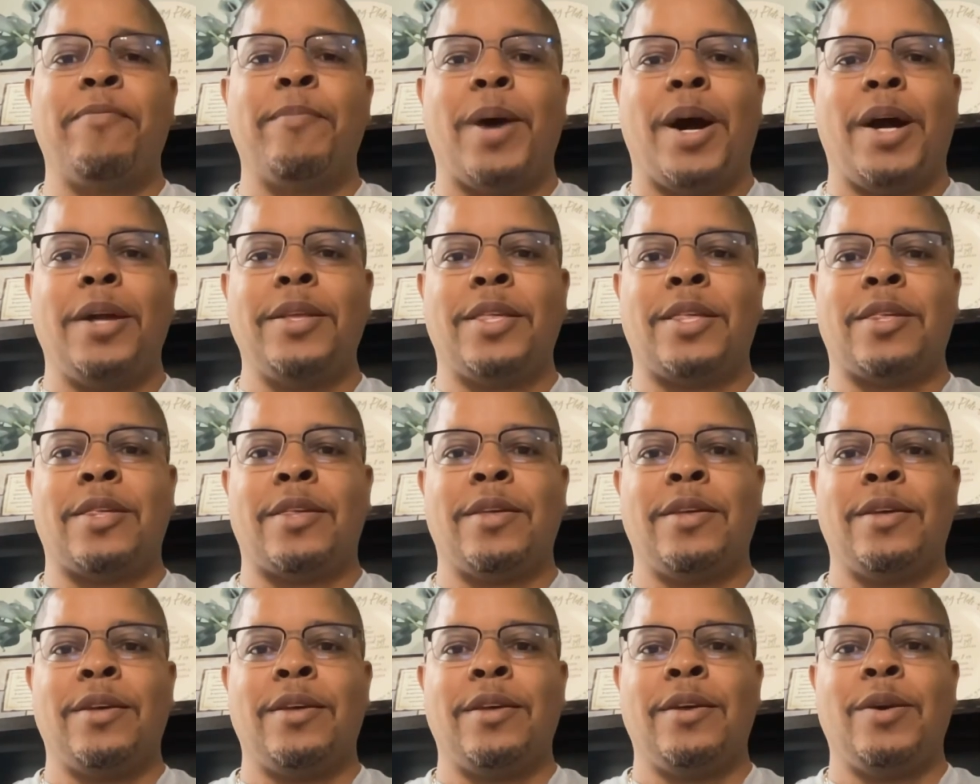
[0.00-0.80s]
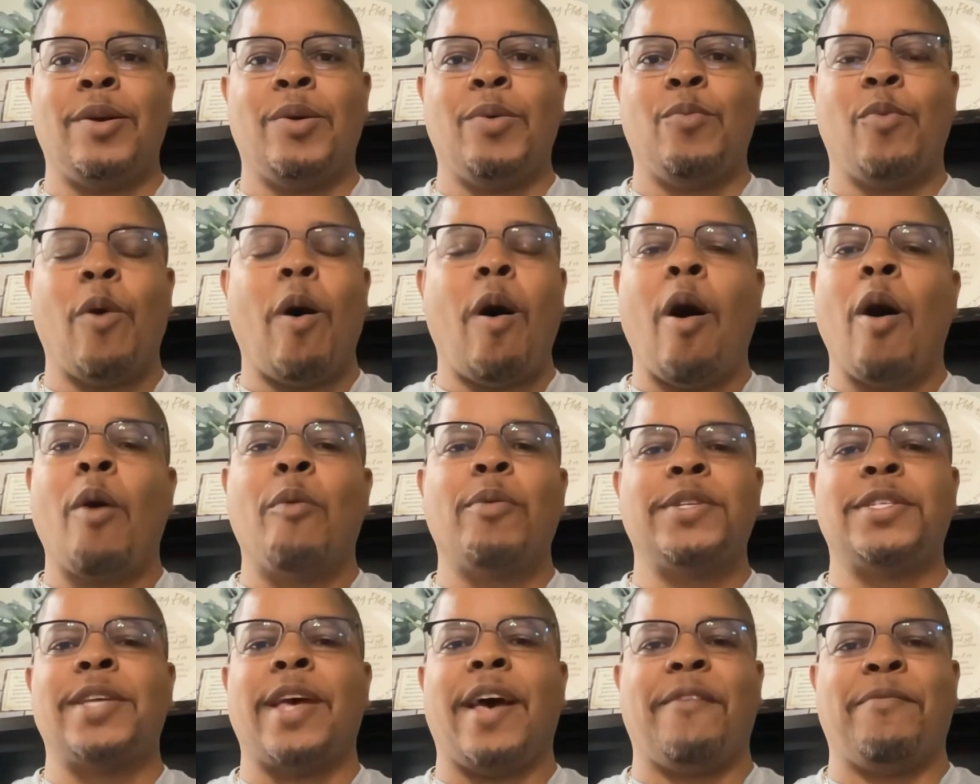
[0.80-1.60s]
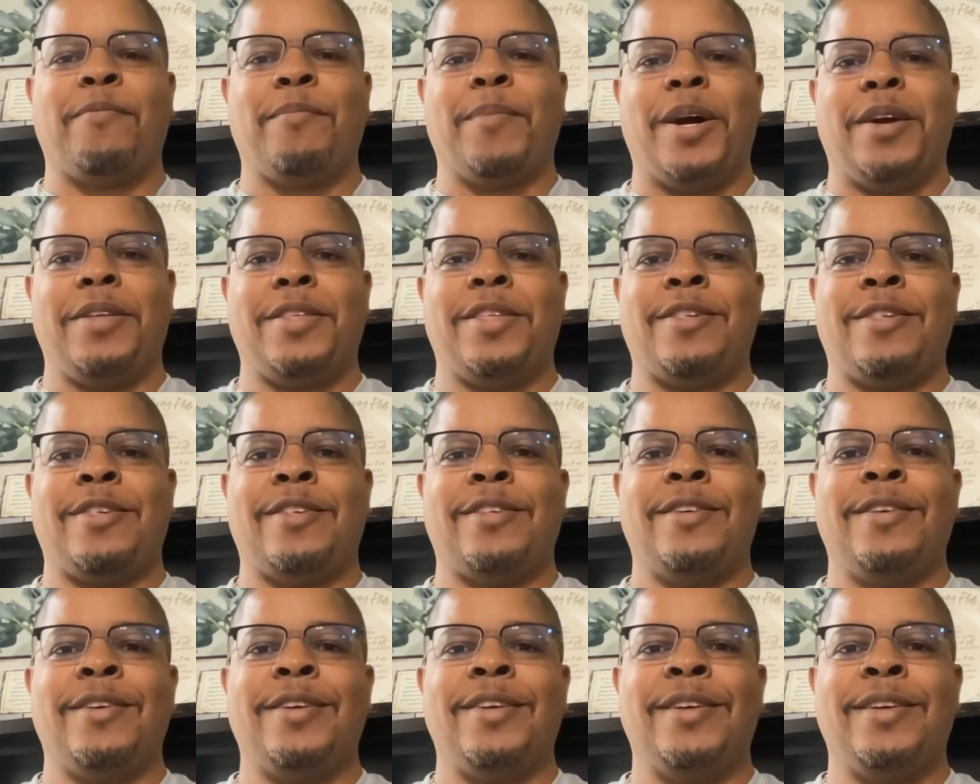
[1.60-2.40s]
much will always have much.